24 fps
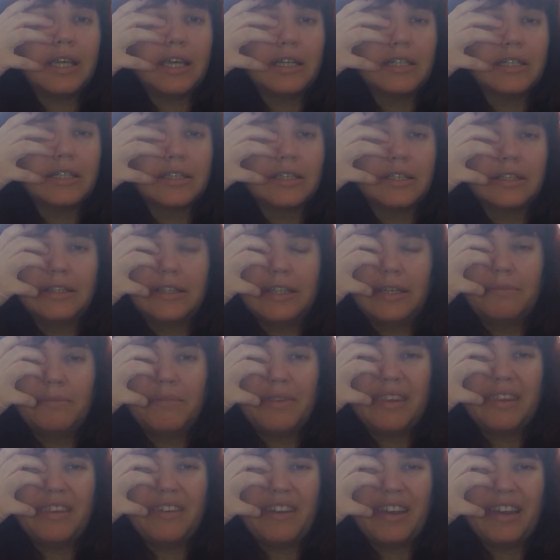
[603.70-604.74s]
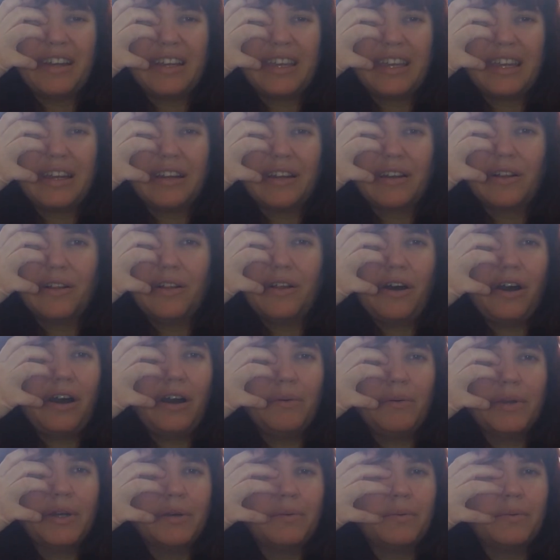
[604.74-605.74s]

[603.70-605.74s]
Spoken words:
the edge of the lip, you kind of get a claw. We